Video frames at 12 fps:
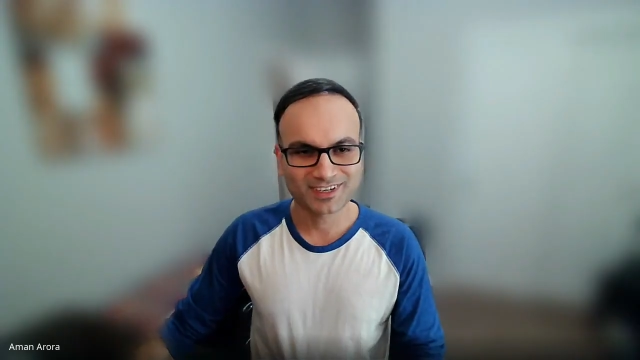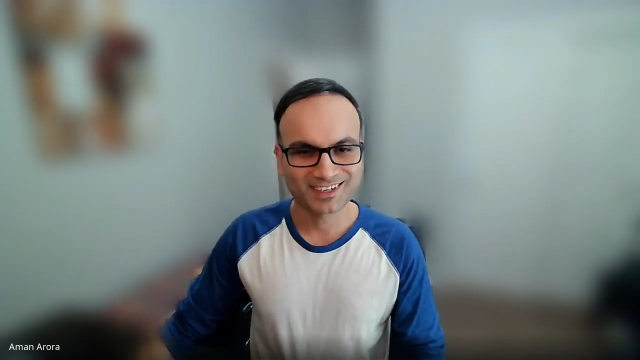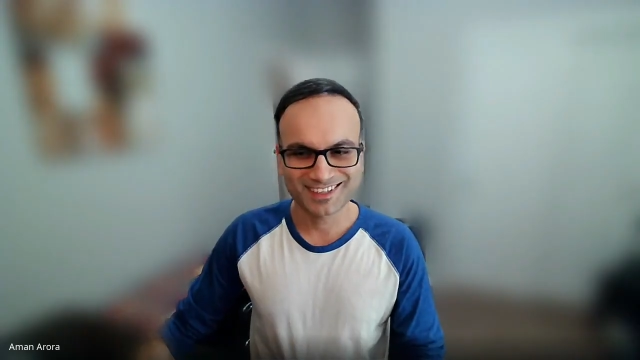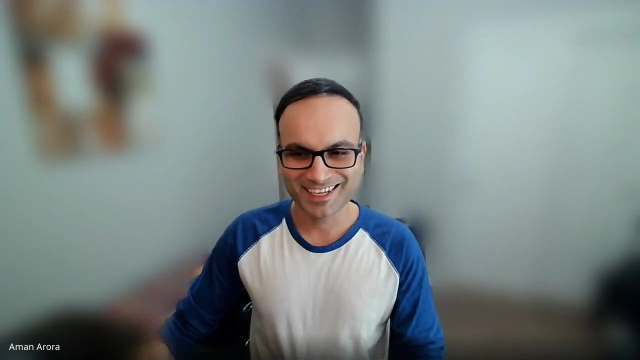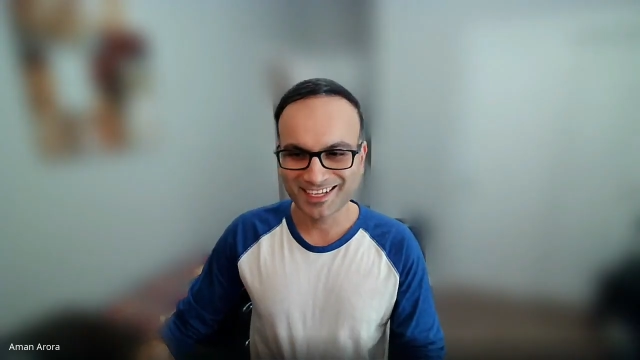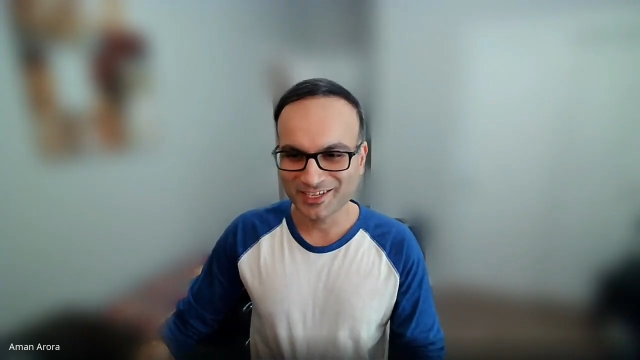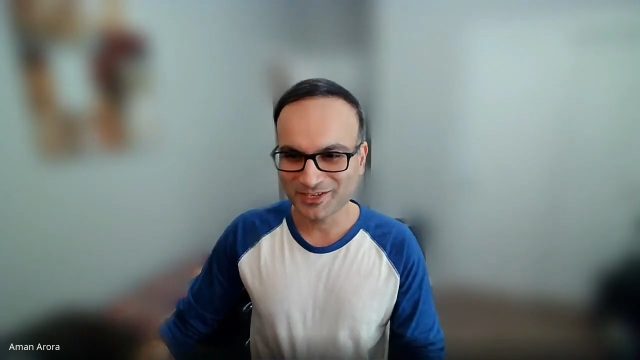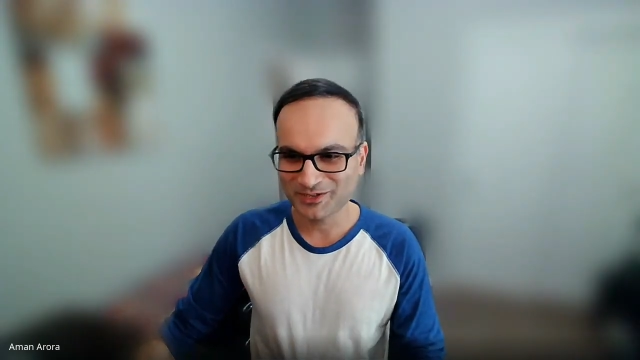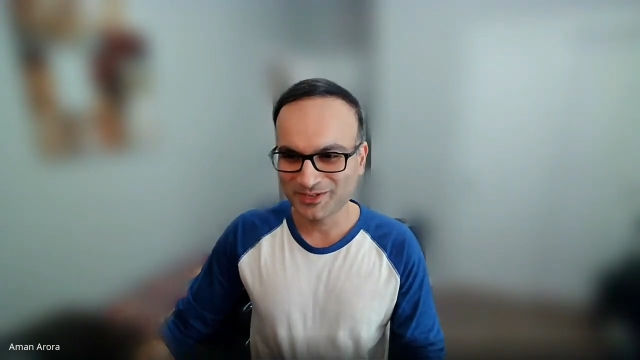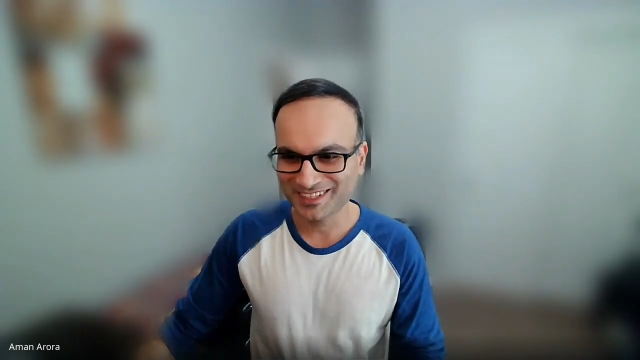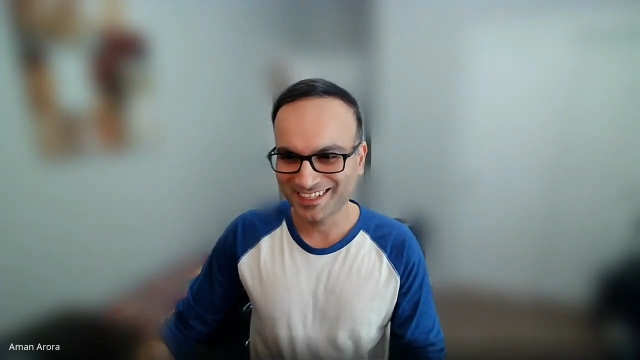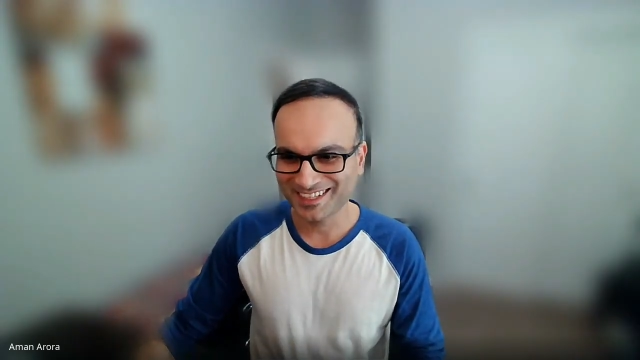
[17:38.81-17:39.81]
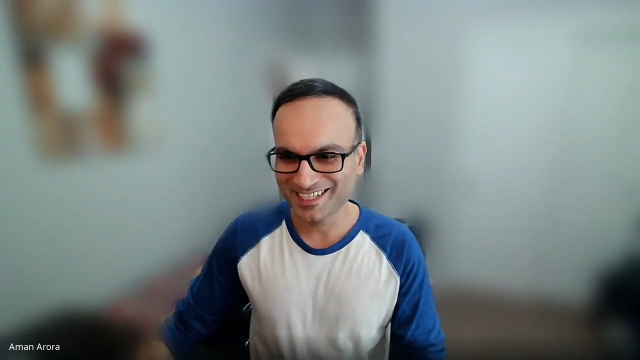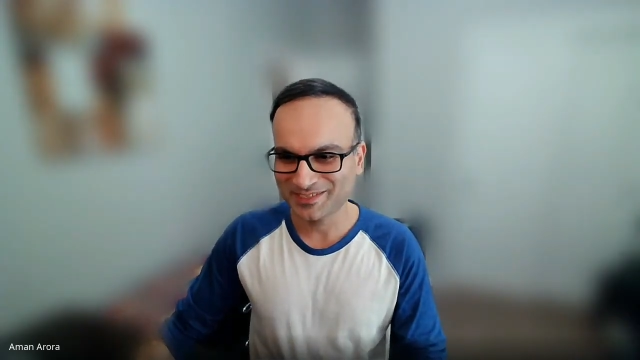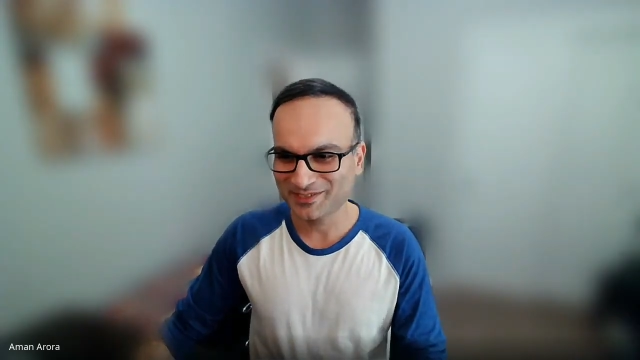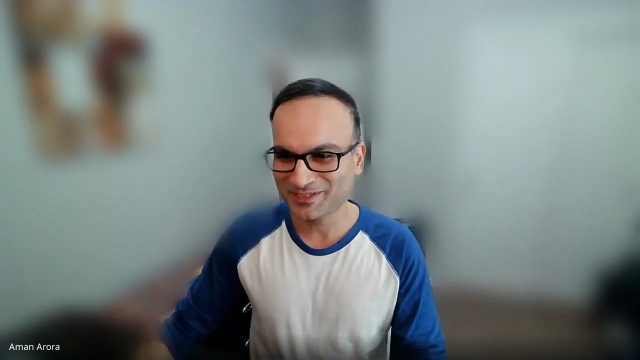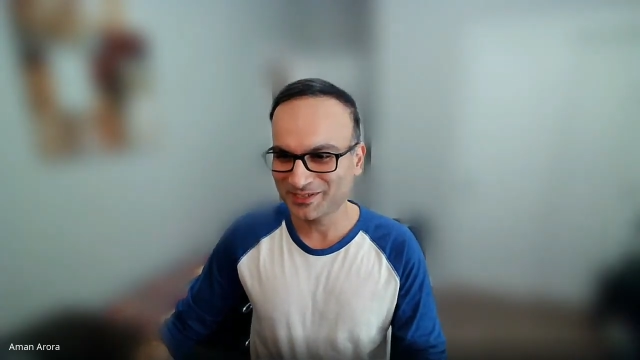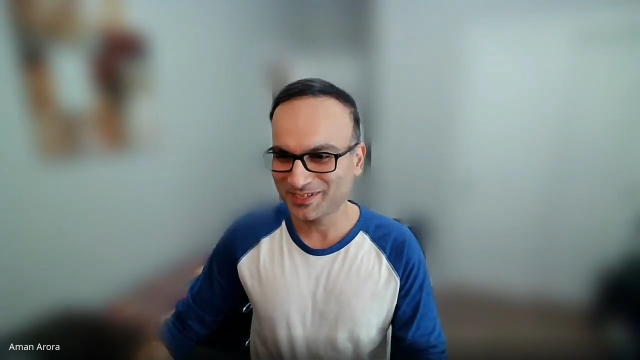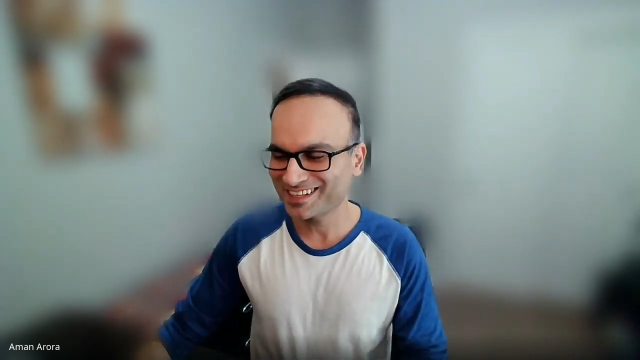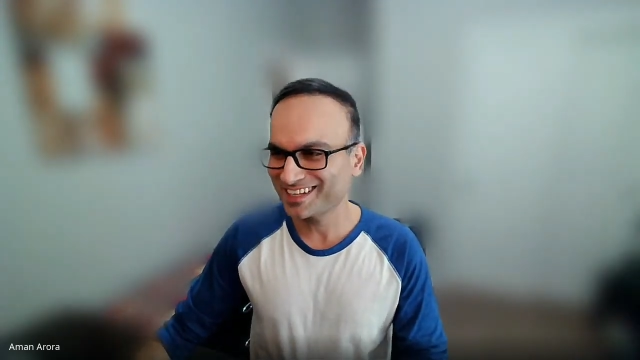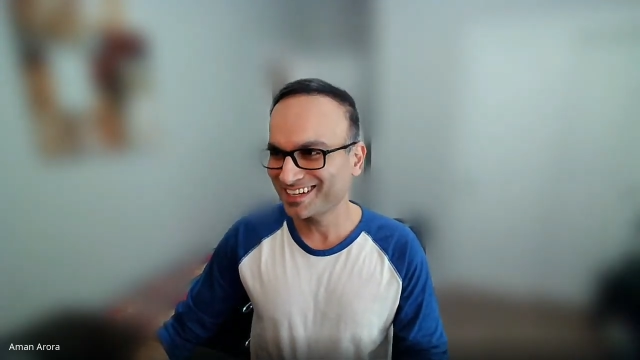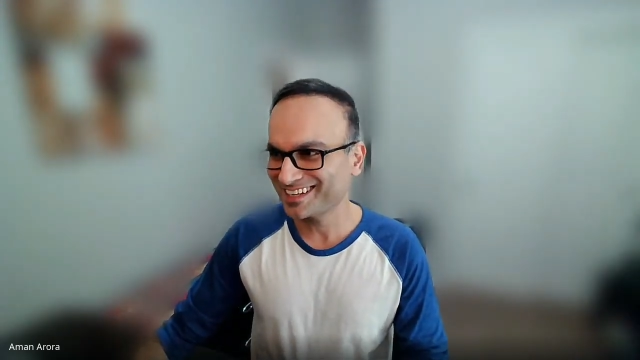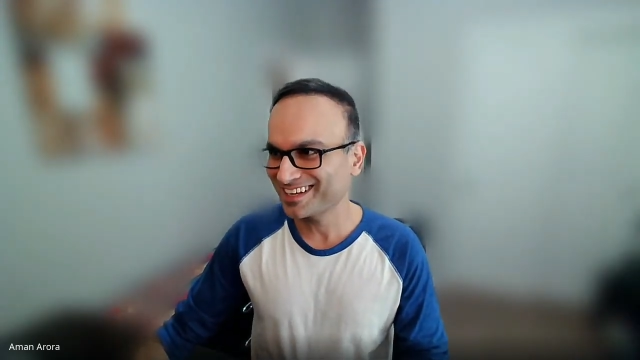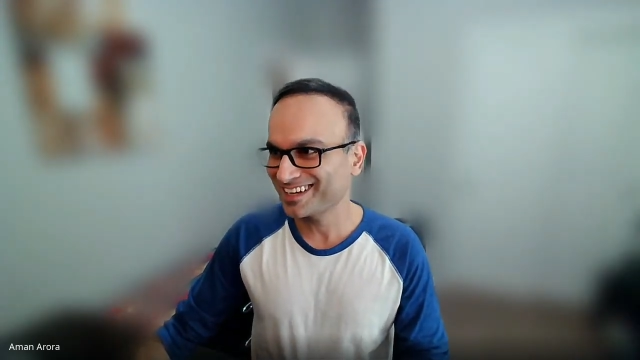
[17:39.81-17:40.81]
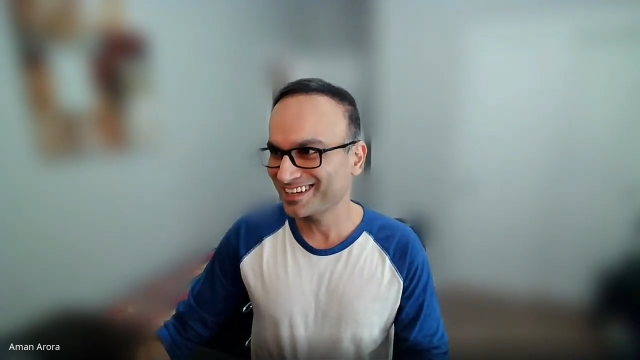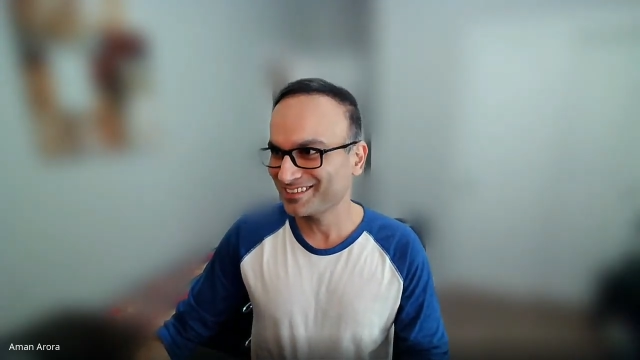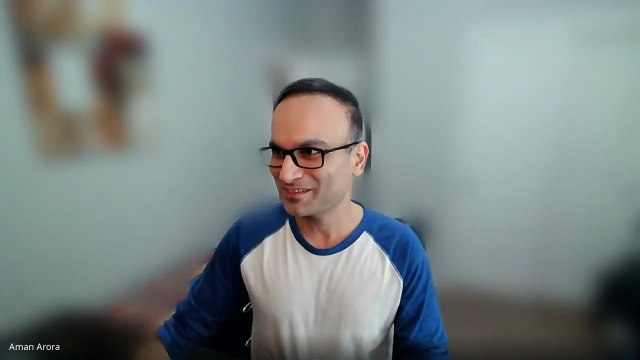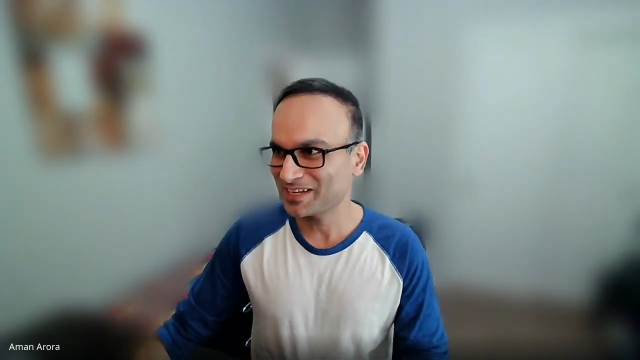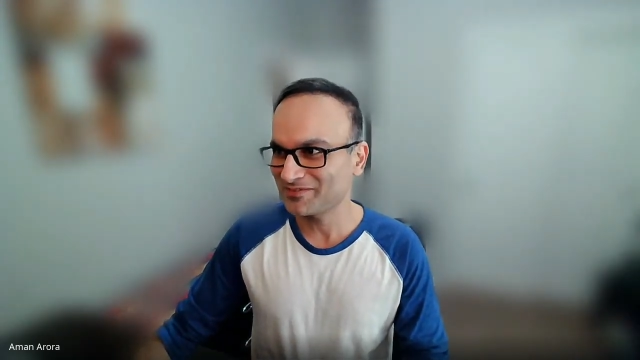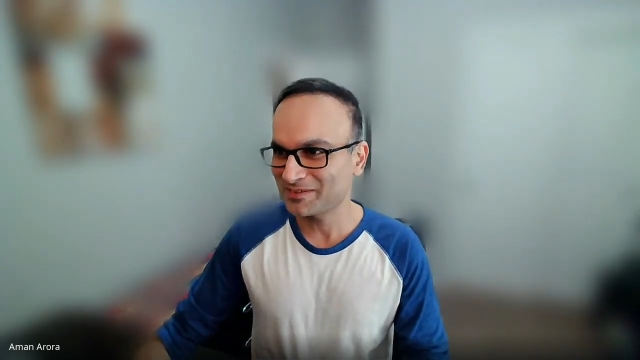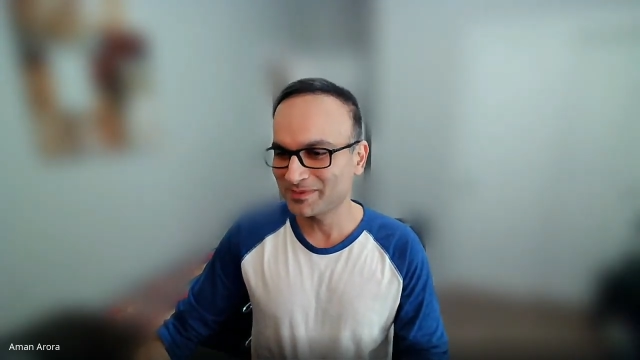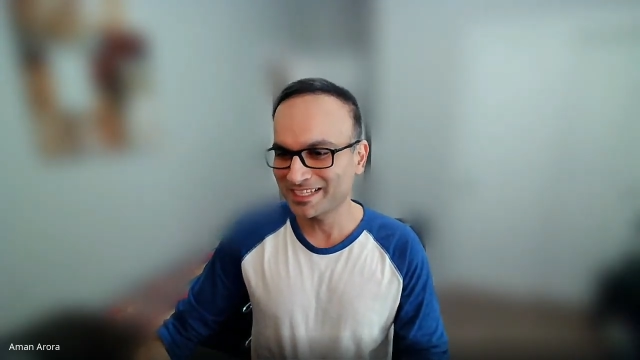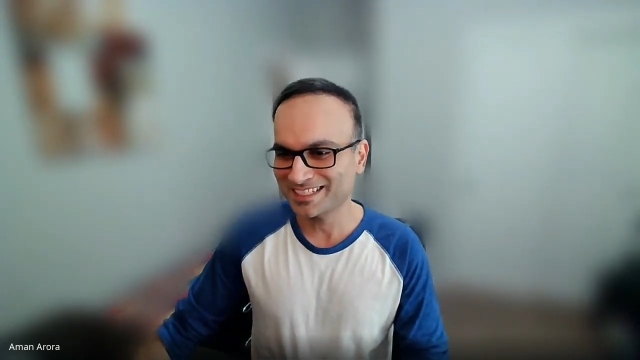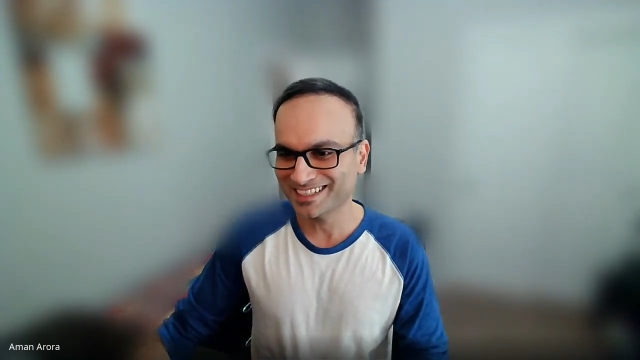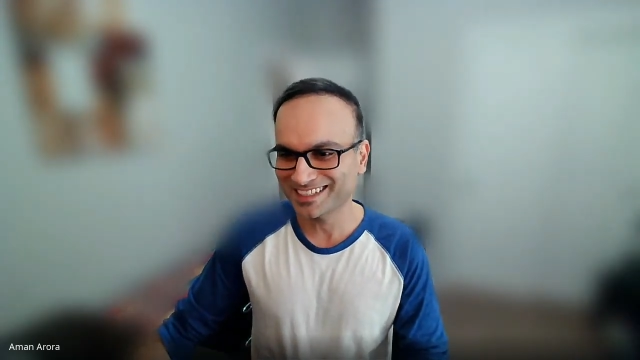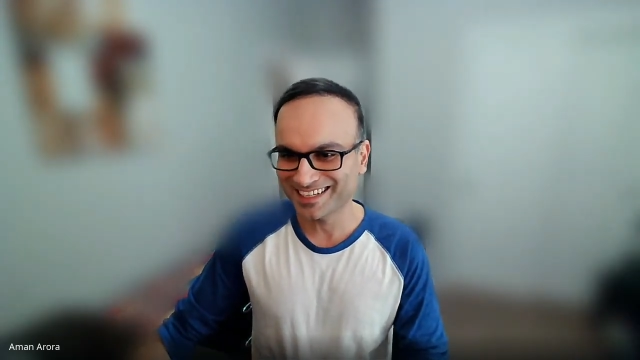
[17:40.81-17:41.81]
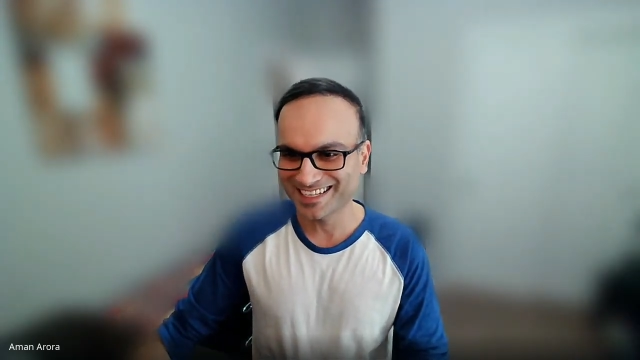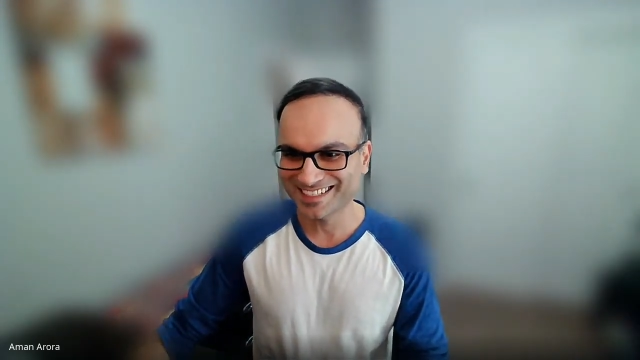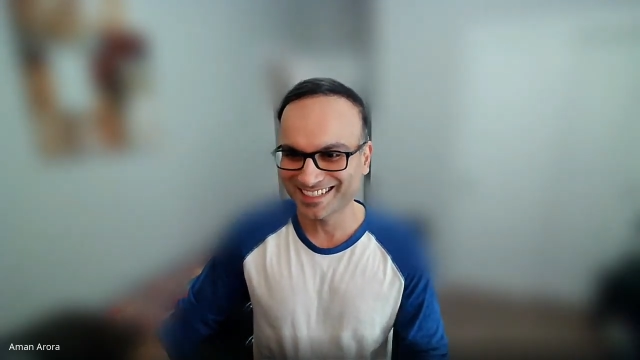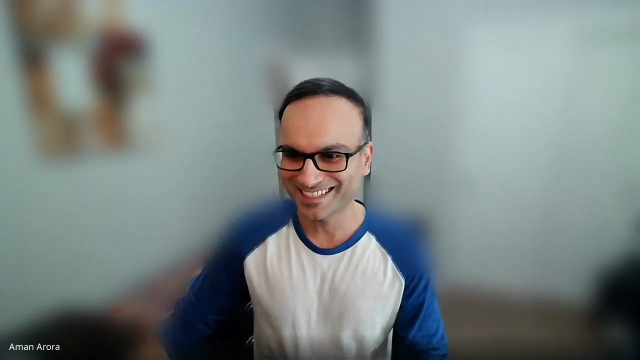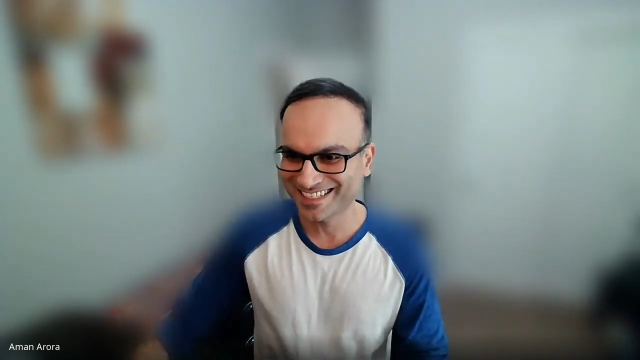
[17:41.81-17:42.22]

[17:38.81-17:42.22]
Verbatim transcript: Thank you. Thanks for noting that. Yeah, we're missing the license.